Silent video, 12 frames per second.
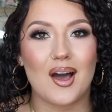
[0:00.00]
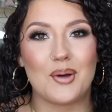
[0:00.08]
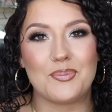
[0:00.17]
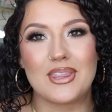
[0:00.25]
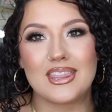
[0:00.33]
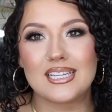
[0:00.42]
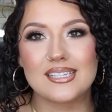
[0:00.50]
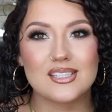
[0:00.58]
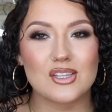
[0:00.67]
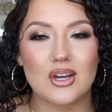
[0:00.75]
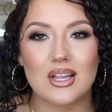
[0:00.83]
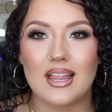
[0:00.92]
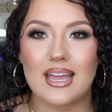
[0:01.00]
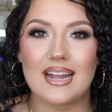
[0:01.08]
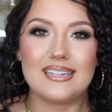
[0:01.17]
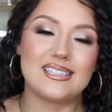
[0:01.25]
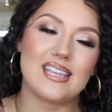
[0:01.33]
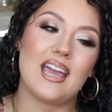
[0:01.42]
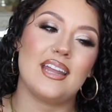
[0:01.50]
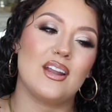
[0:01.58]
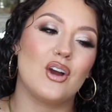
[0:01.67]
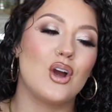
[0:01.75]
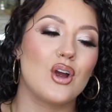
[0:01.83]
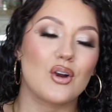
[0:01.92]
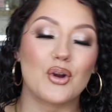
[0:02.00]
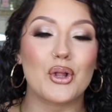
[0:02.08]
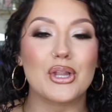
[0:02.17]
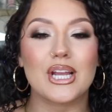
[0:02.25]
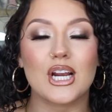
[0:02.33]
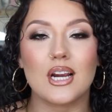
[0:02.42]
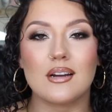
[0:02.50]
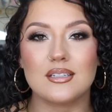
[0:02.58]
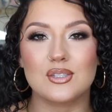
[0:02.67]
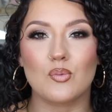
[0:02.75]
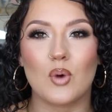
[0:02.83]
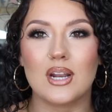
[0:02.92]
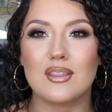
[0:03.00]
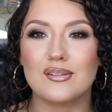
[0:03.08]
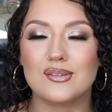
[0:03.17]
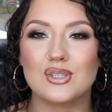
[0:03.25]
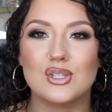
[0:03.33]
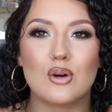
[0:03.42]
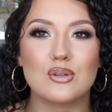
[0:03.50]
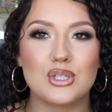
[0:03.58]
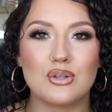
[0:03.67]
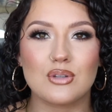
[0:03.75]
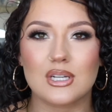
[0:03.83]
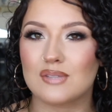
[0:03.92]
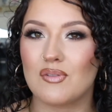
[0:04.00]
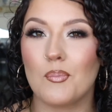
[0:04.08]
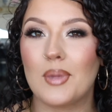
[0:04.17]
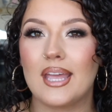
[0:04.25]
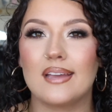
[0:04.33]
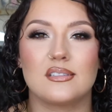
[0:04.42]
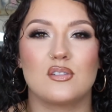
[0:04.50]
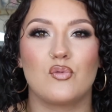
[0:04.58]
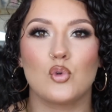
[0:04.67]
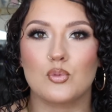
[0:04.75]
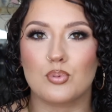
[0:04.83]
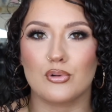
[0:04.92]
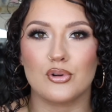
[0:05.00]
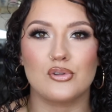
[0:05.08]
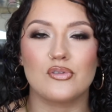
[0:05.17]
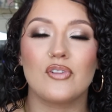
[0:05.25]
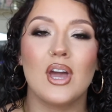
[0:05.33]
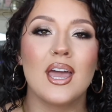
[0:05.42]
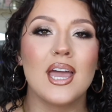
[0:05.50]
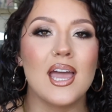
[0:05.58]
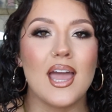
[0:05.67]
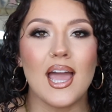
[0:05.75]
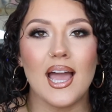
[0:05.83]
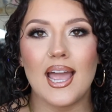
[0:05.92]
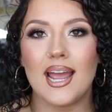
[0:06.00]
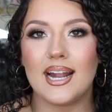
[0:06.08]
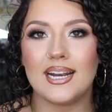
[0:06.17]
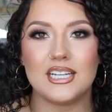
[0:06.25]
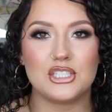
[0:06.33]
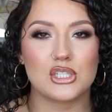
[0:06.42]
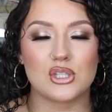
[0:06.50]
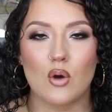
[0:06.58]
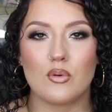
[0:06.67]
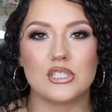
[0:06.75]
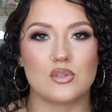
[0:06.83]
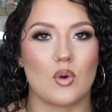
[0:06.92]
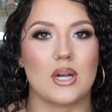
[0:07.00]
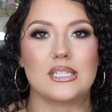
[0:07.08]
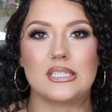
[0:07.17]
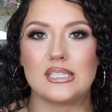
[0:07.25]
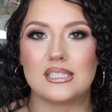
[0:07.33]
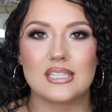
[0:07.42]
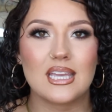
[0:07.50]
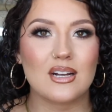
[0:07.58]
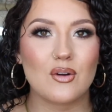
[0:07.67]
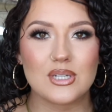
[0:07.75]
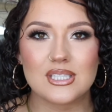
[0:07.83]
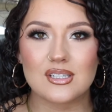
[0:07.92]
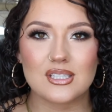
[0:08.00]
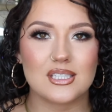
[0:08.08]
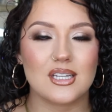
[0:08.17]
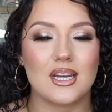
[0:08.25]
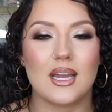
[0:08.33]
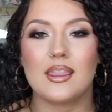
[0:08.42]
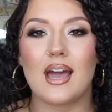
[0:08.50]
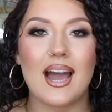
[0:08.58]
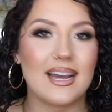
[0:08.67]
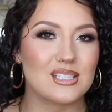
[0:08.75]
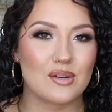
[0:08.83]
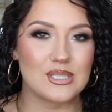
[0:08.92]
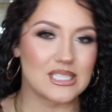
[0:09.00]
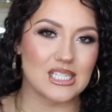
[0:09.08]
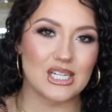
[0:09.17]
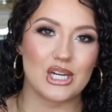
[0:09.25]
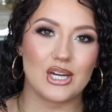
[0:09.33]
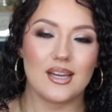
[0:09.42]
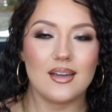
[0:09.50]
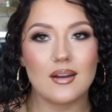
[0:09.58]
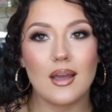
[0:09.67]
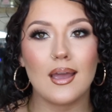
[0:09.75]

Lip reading: This look, like I said earlier, is one of those go-to looks for me. It's foolproof, and it just always works. The skin always looks good, the eyes always look good,